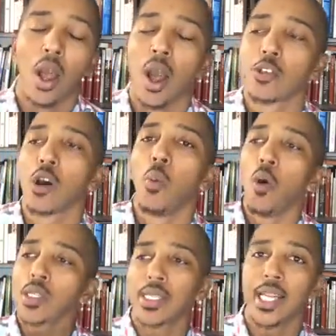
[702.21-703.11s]
So I
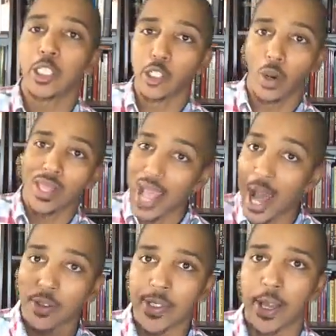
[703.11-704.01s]
want to let you know at the
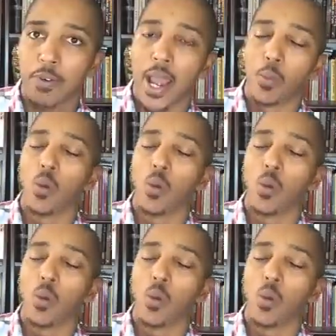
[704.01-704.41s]
outset, right?